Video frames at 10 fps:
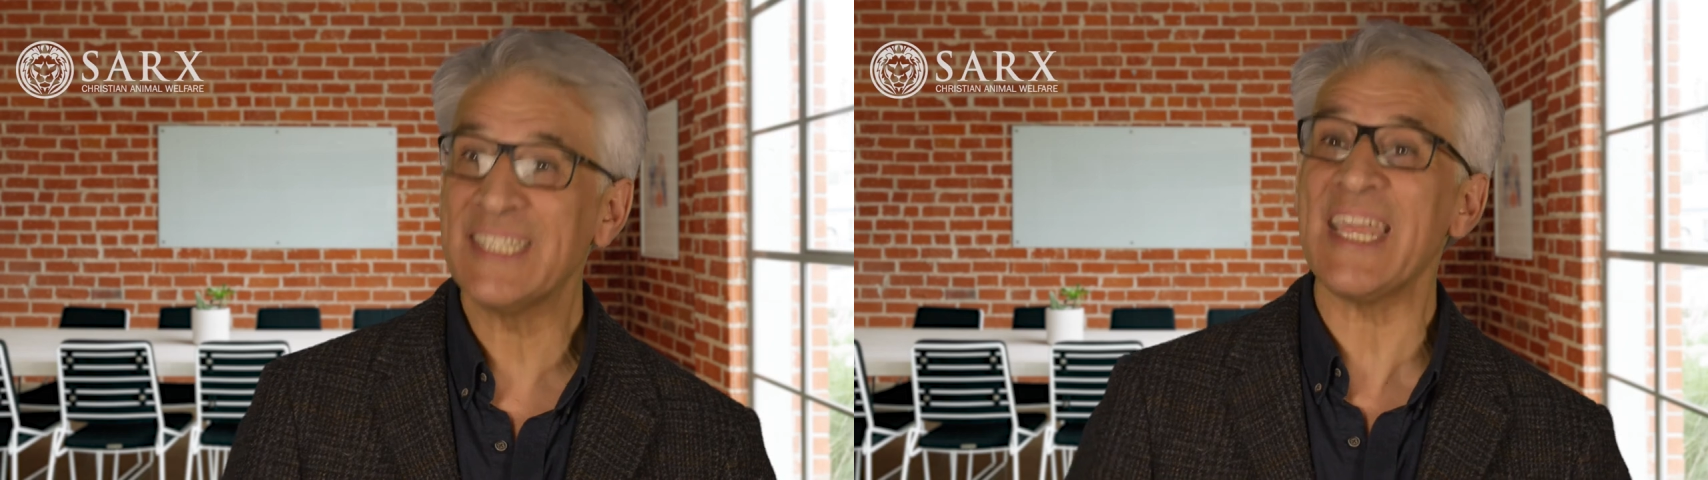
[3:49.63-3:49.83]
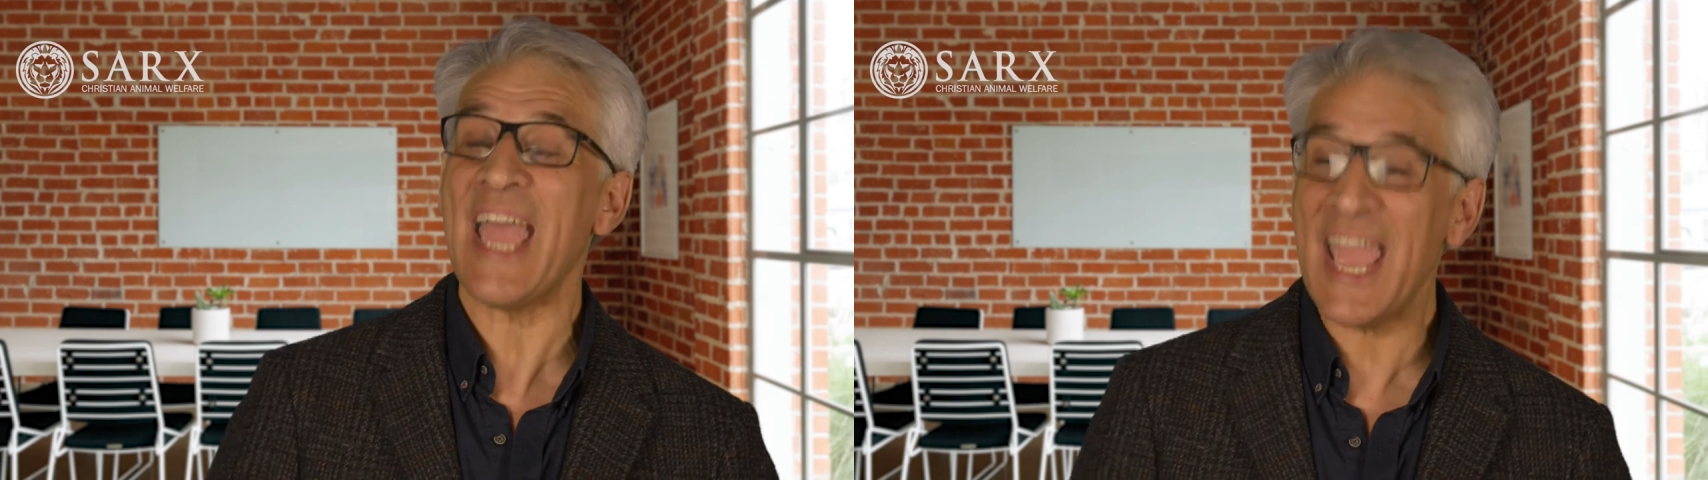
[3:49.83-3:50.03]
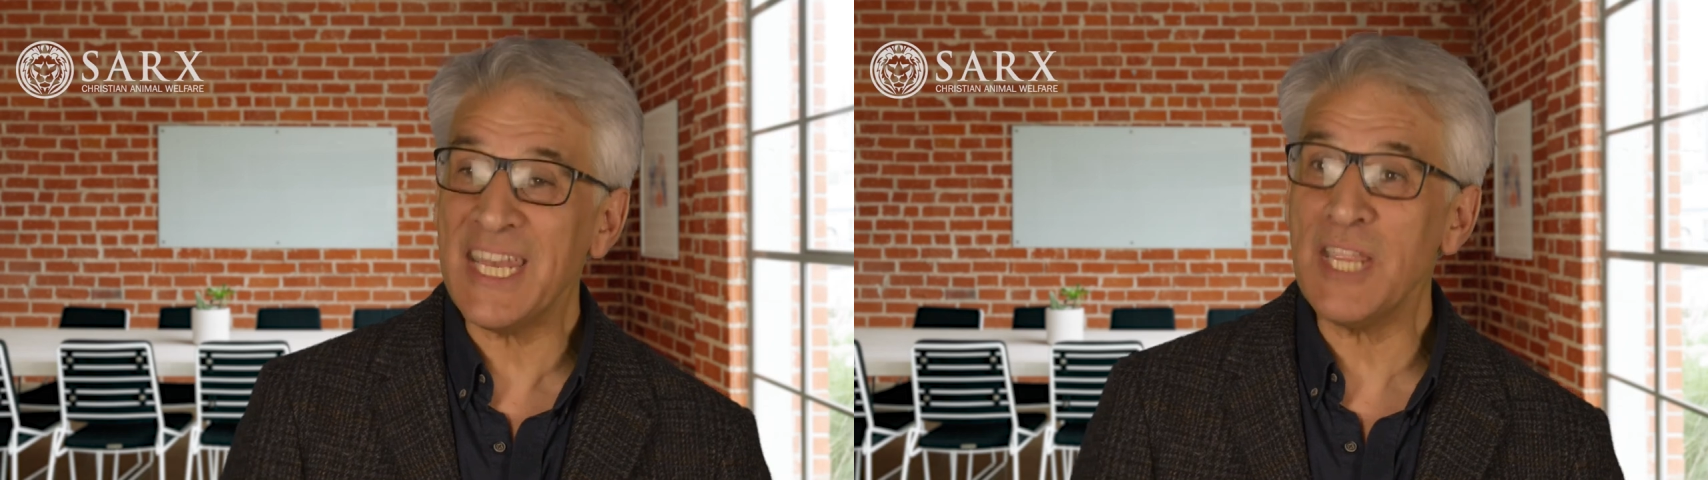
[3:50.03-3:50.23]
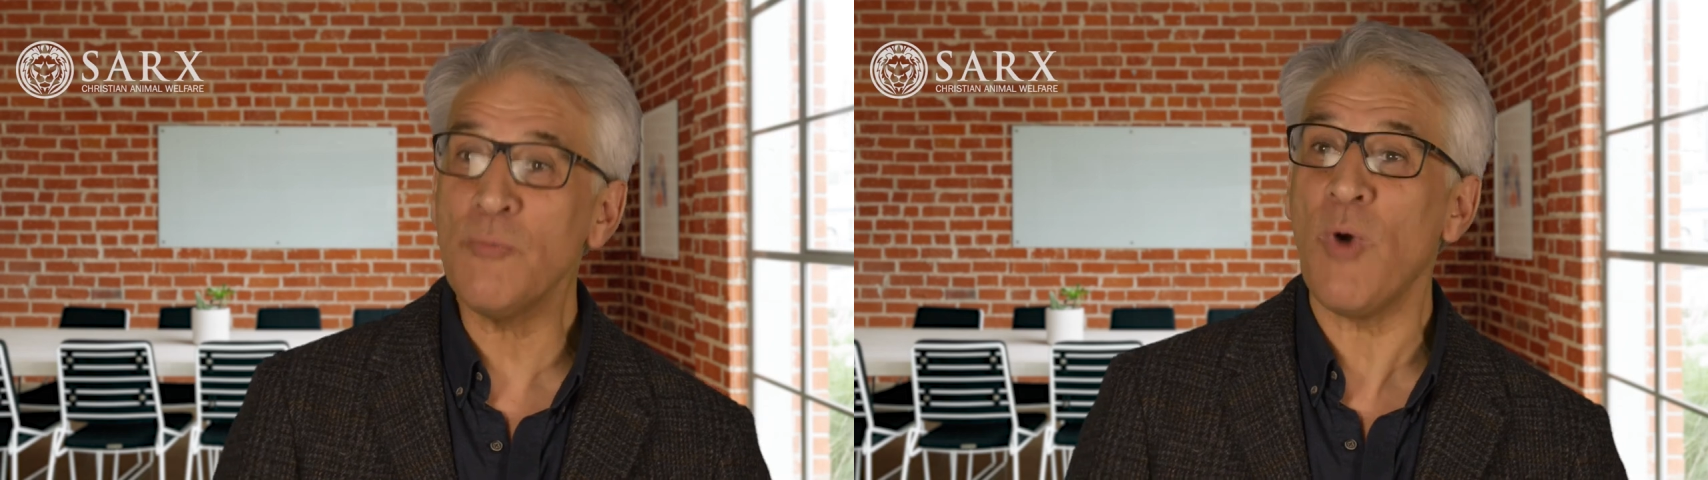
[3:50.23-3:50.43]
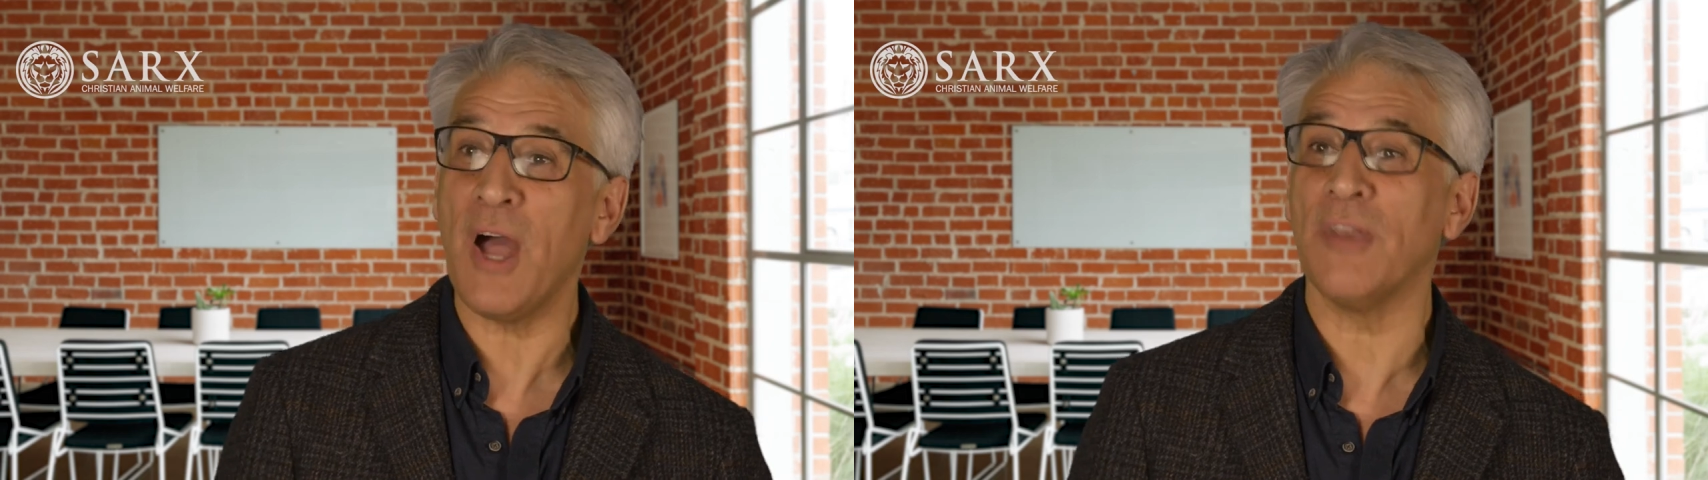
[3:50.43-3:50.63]
to
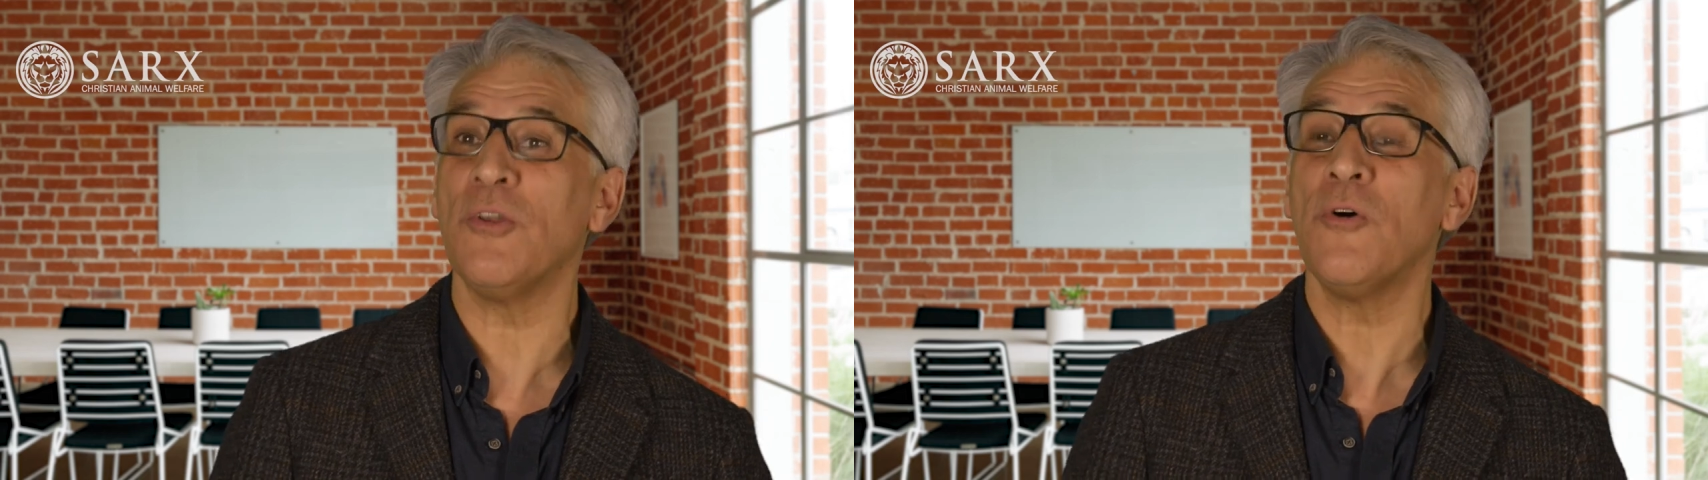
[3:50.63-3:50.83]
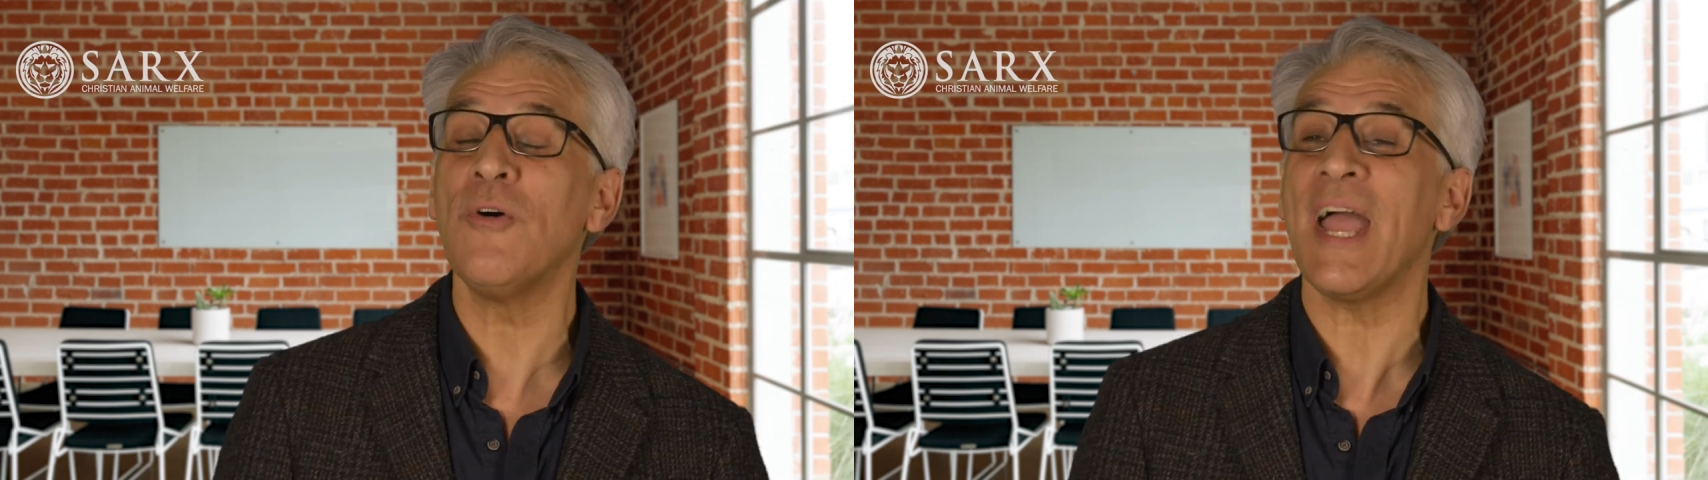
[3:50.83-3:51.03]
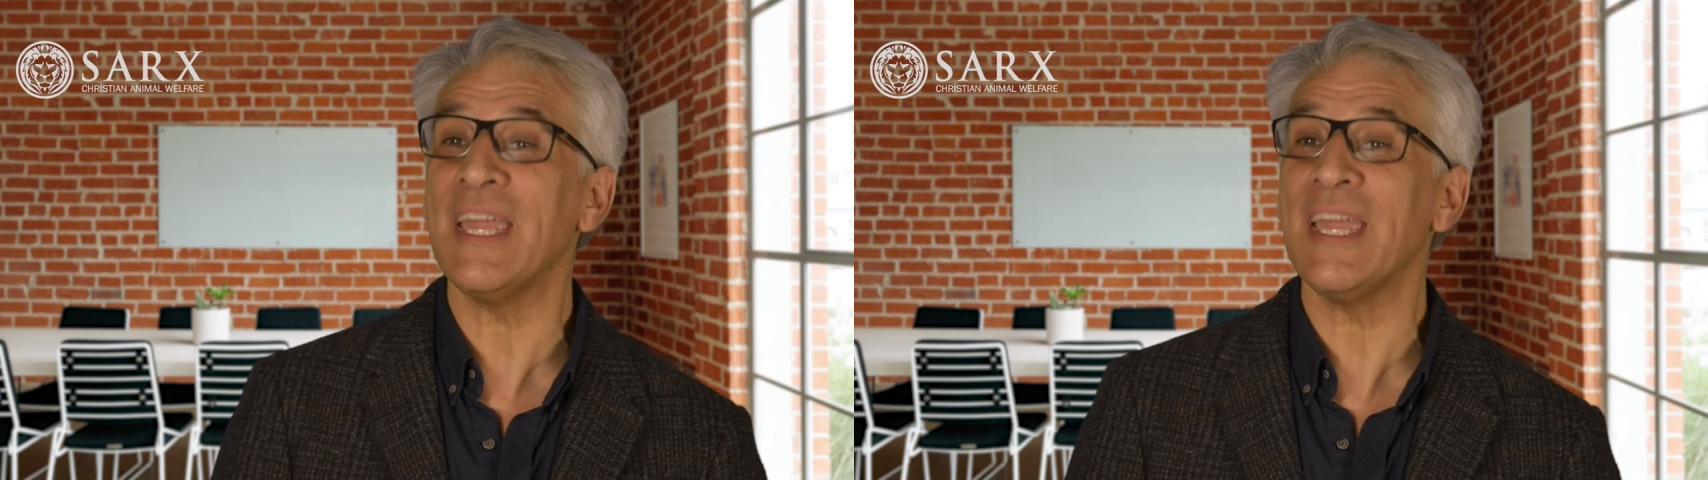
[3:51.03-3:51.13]
anyone or